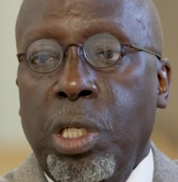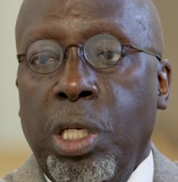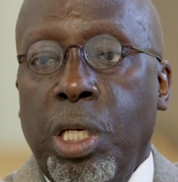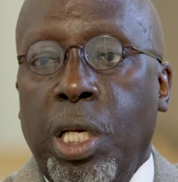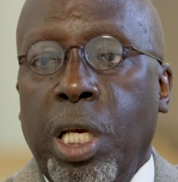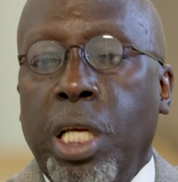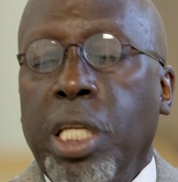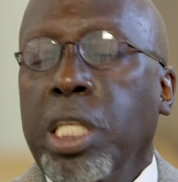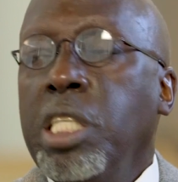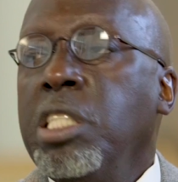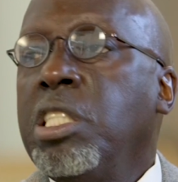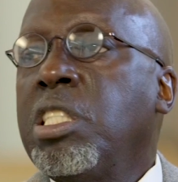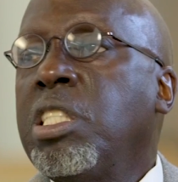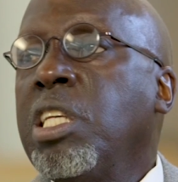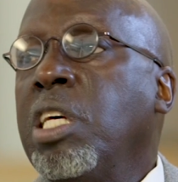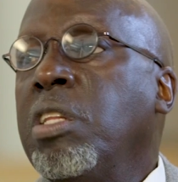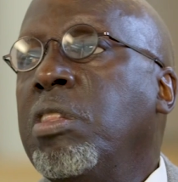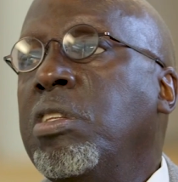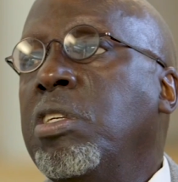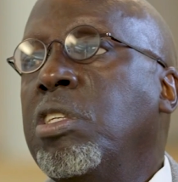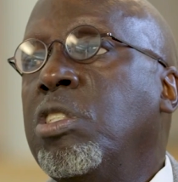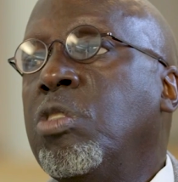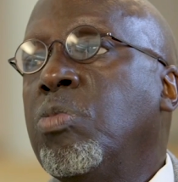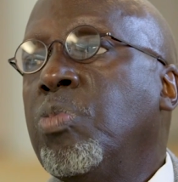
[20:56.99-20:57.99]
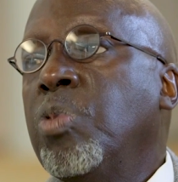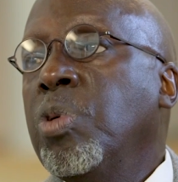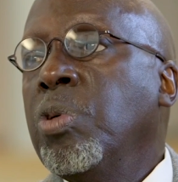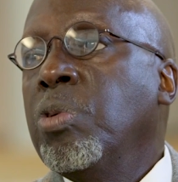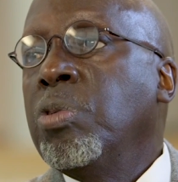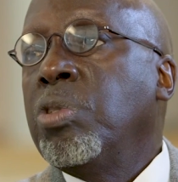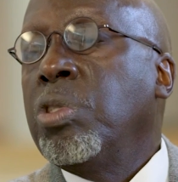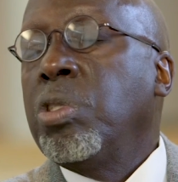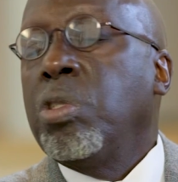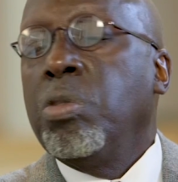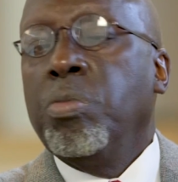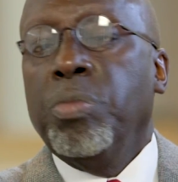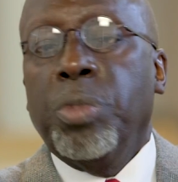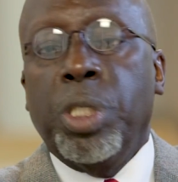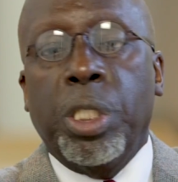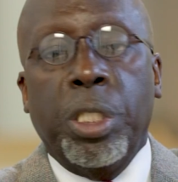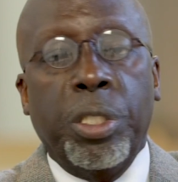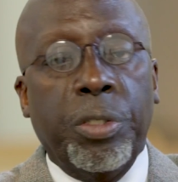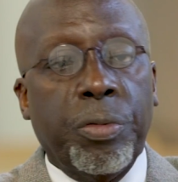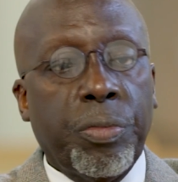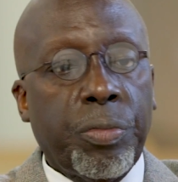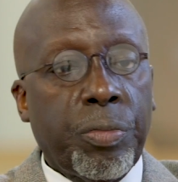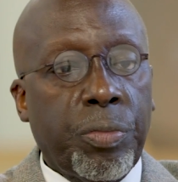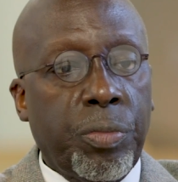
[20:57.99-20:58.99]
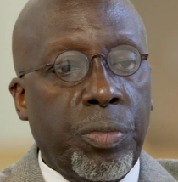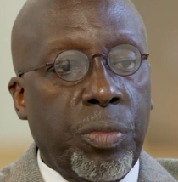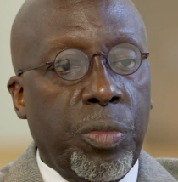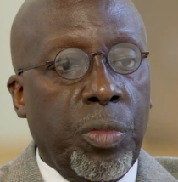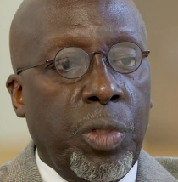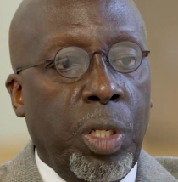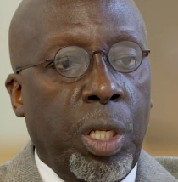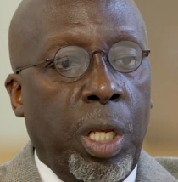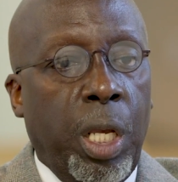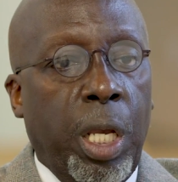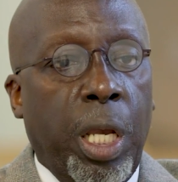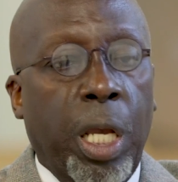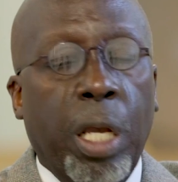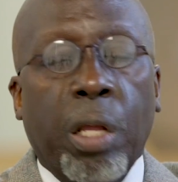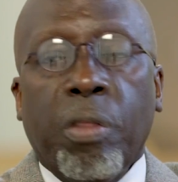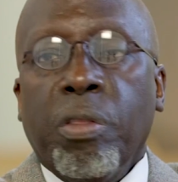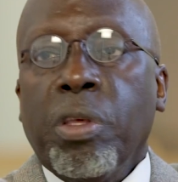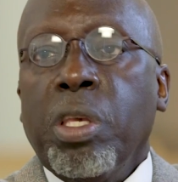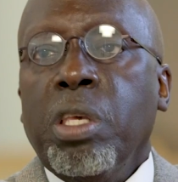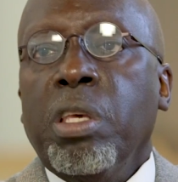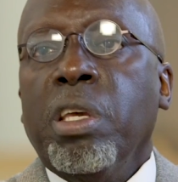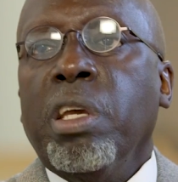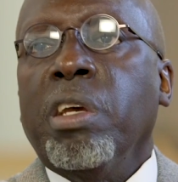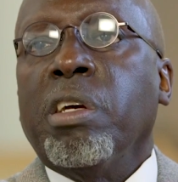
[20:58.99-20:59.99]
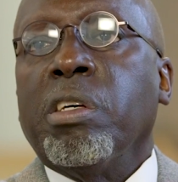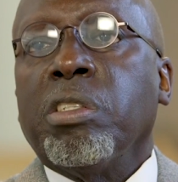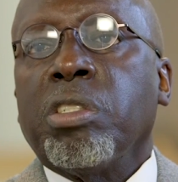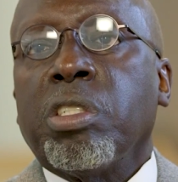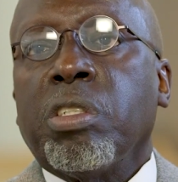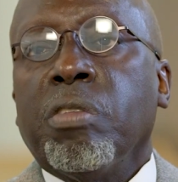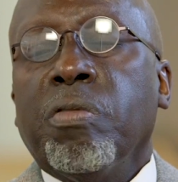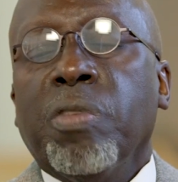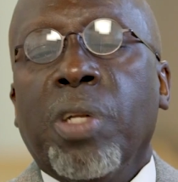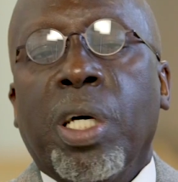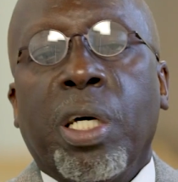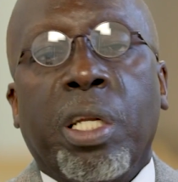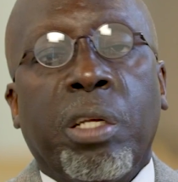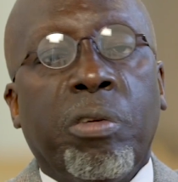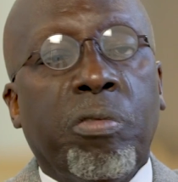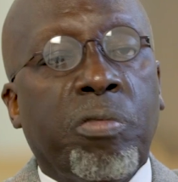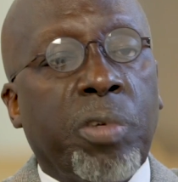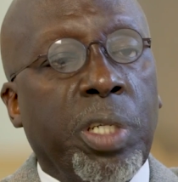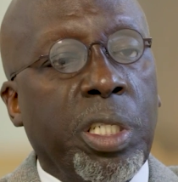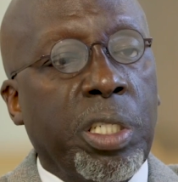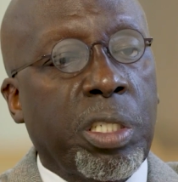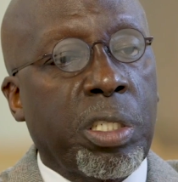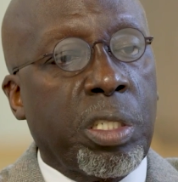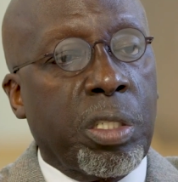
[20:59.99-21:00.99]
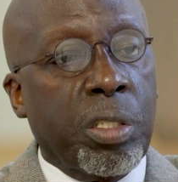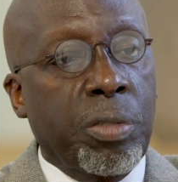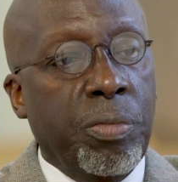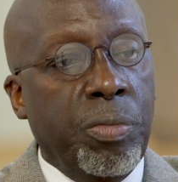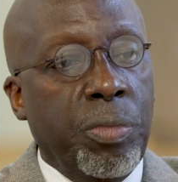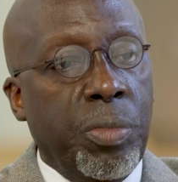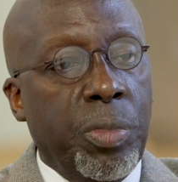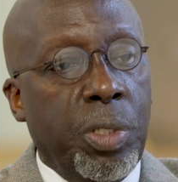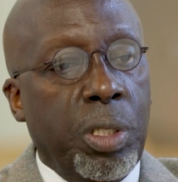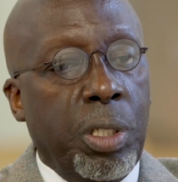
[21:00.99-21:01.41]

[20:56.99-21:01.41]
And he said these words to me, and the years have not erased them.